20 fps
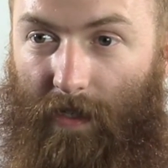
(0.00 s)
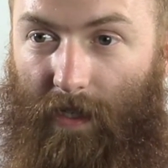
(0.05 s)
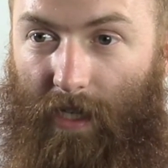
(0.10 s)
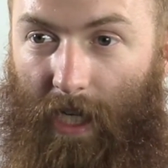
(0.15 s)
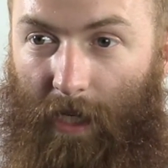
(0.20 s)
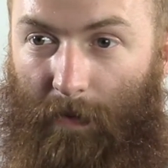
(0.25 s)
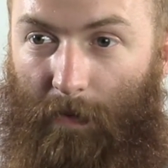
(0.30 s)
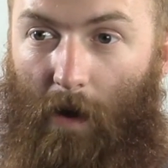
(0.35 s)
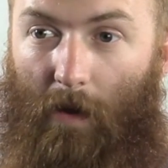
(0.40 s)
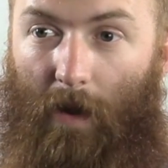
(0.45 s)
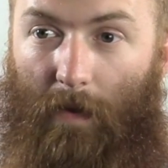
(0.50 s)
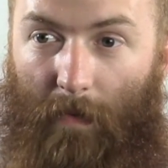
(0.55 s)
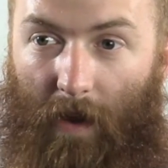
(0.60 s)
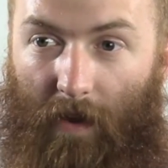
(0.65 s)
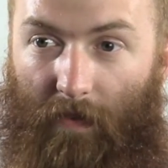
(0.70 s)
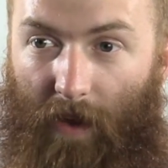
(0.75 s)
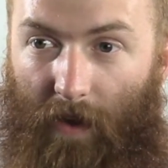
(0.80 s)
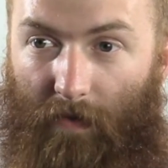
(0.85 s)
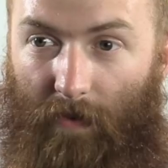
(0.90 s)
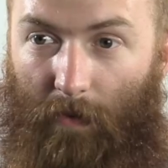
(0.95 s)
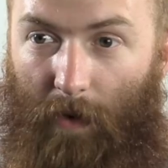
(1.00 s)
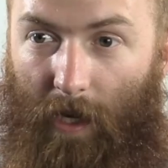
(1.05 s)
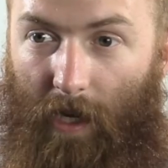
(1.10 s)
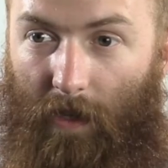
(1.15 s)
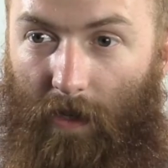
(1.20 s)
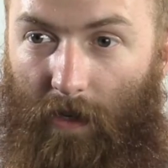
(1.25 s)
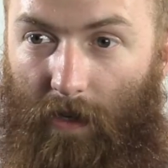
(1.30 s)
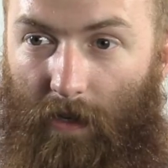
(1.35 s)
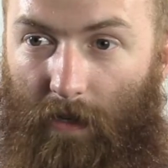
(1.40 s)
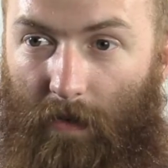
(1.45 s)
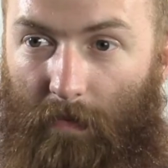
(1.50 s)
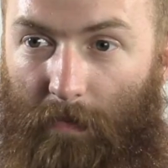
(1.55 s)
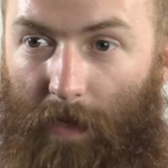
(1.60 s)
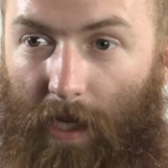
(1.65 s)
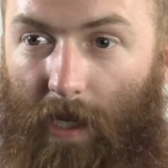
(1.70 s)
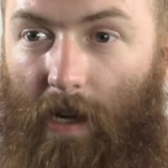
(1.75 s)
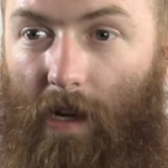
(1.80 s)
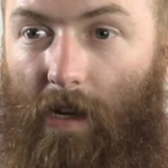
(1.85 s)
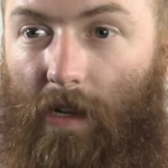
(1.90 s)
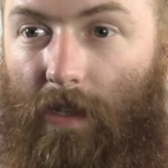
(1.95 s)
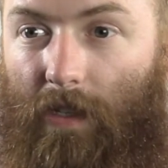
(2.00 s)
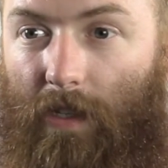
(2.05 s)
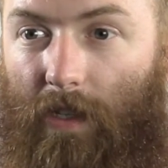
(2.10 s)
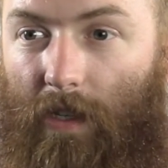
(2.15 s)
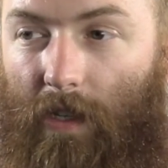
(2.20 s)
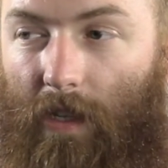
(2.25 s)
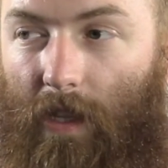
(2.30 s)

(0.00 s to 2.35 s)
is probably my favorite way to learn, because